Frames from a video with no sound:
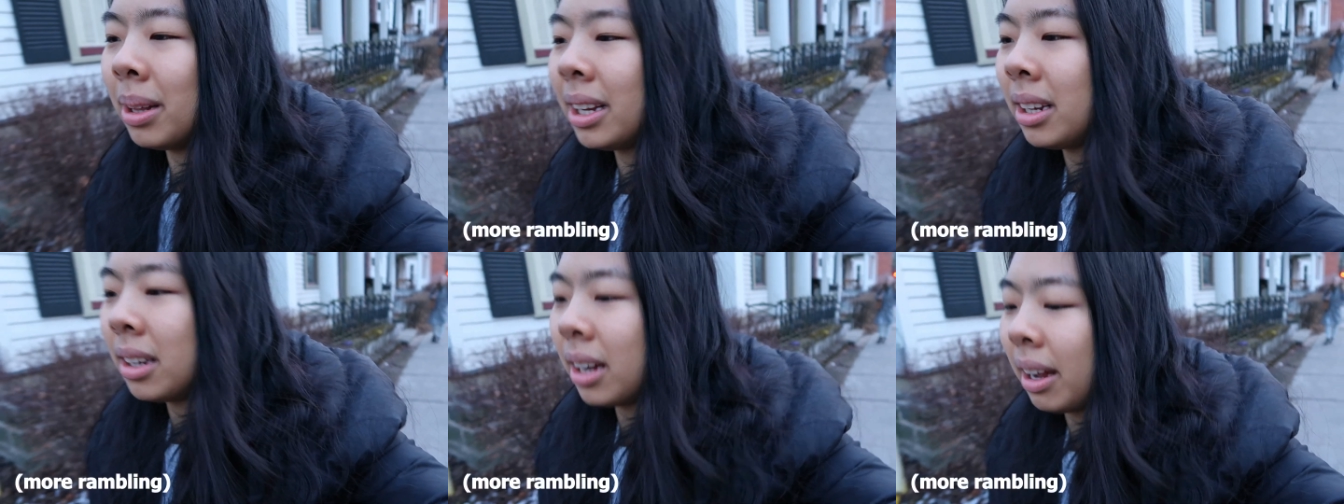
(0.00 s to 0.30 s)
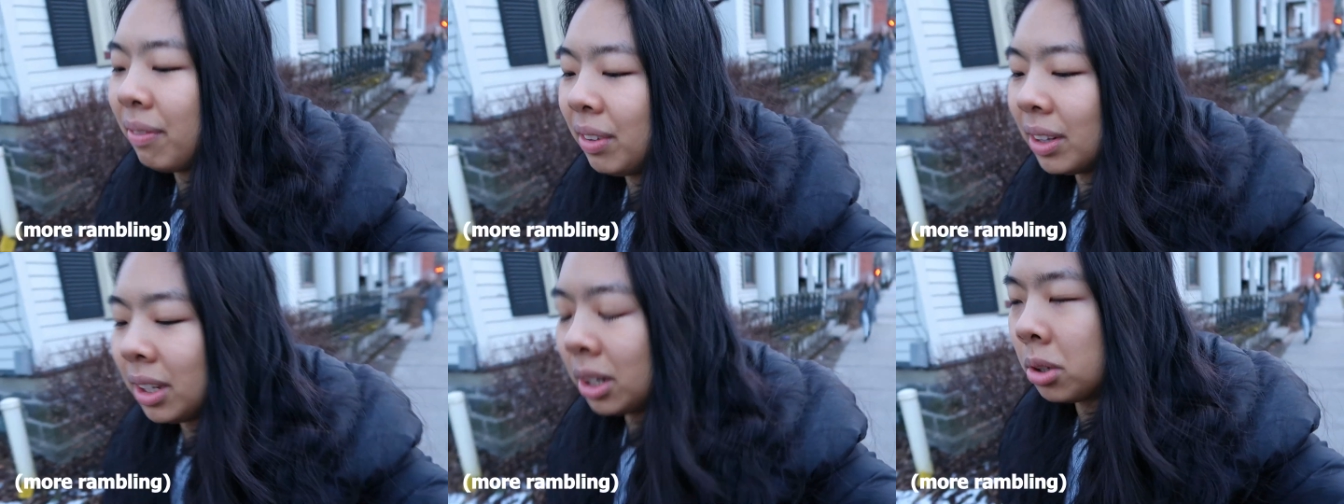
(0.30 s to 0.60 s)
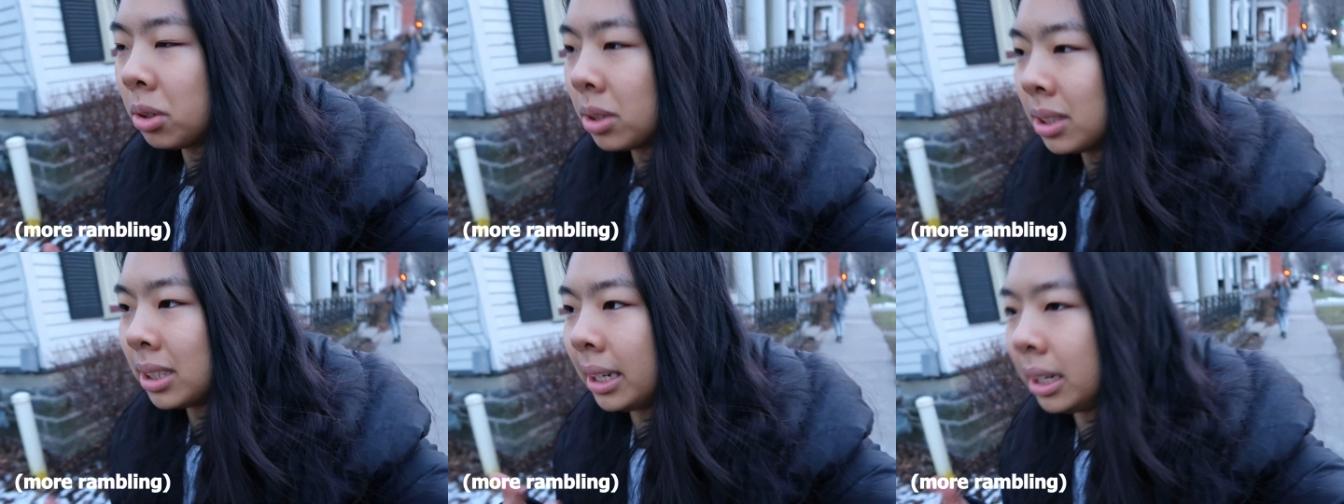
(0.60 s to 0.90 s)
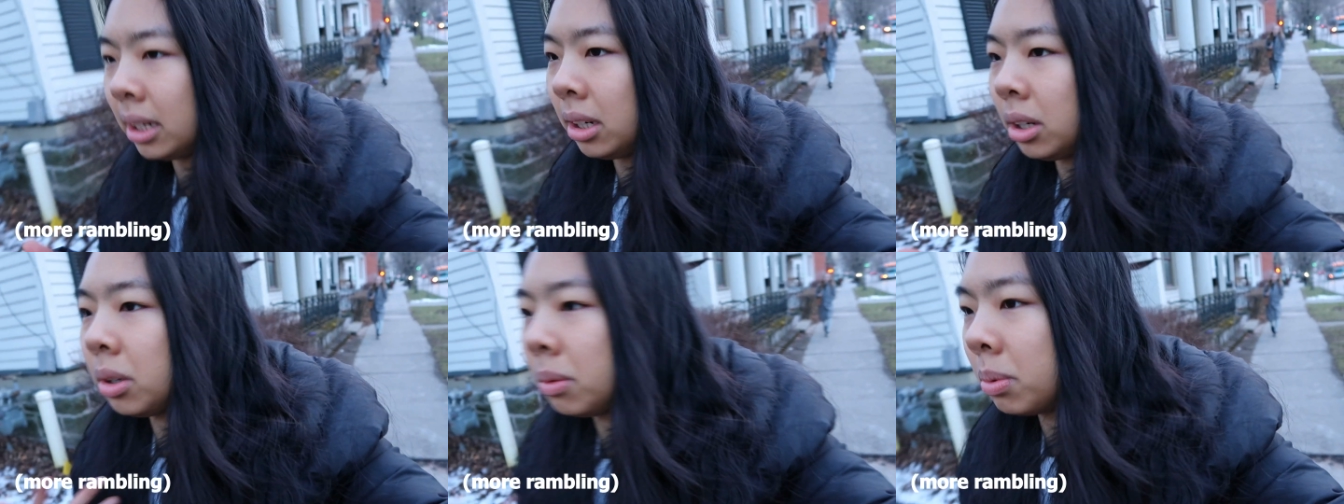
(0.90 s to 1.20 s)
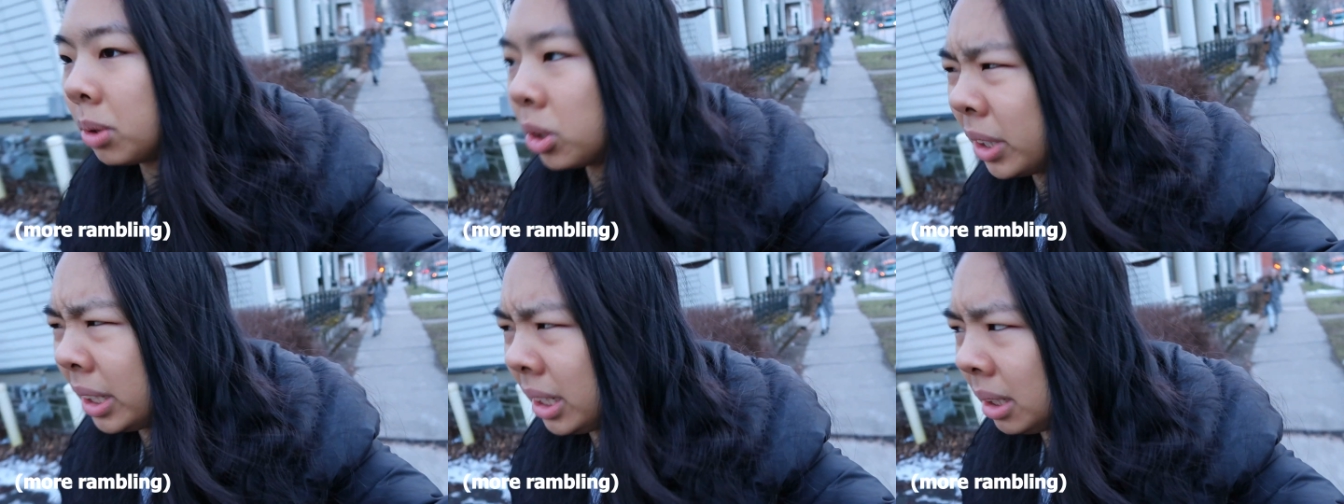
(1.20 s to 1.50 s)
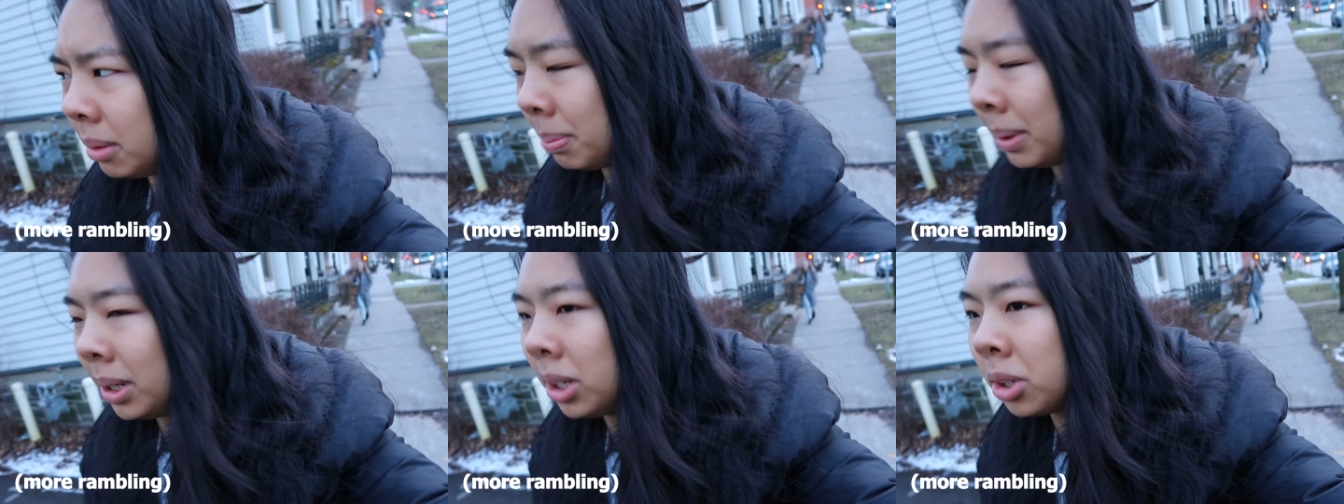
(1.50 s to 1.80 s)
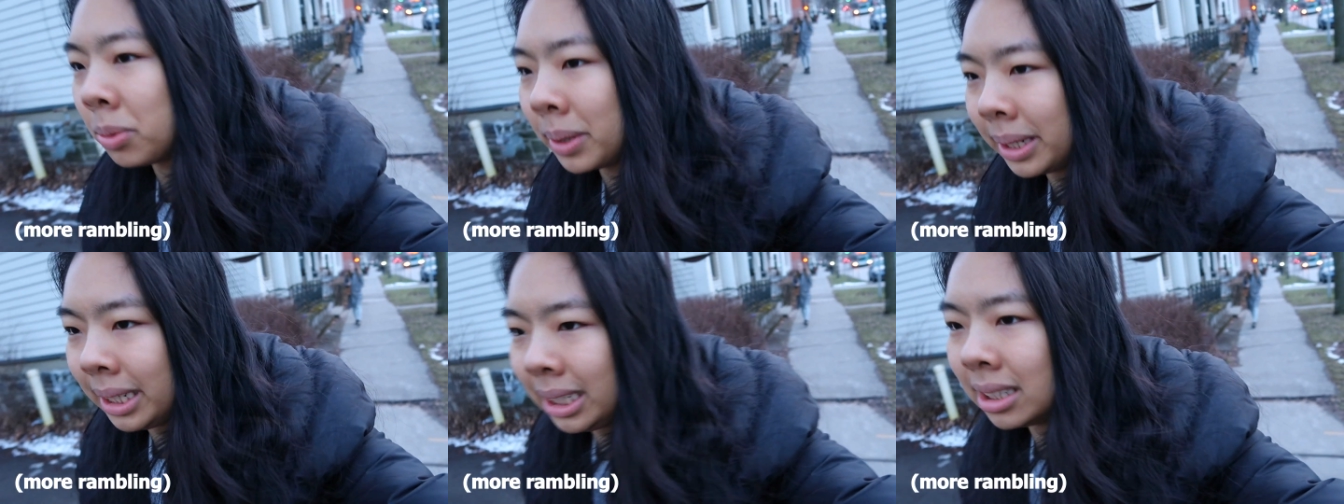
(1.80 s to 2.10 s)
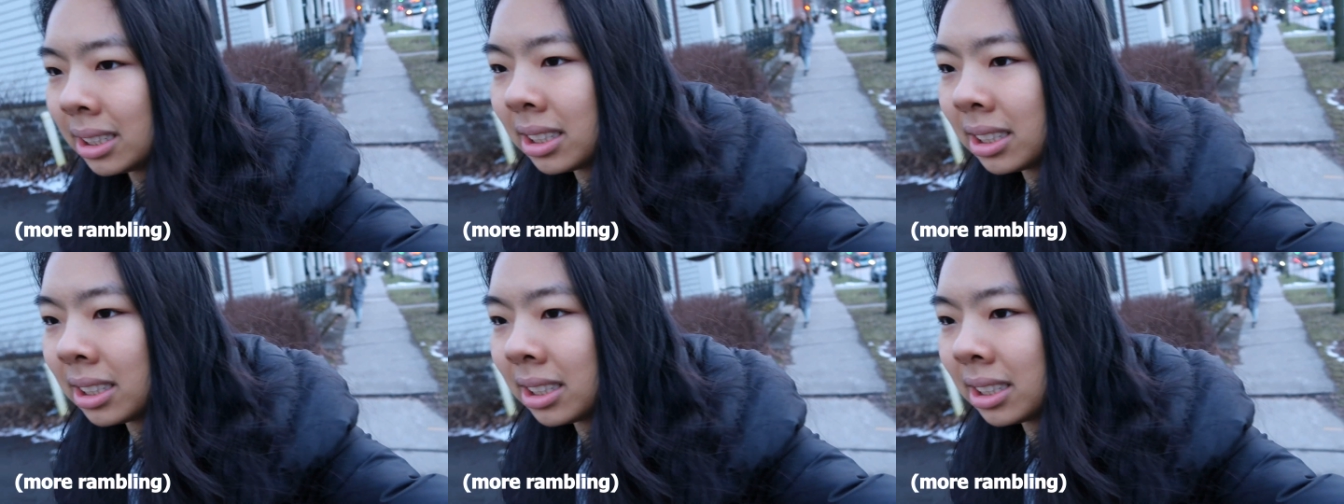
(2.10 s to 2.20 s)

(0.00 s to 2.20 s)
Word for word: sign-off that people do. Like,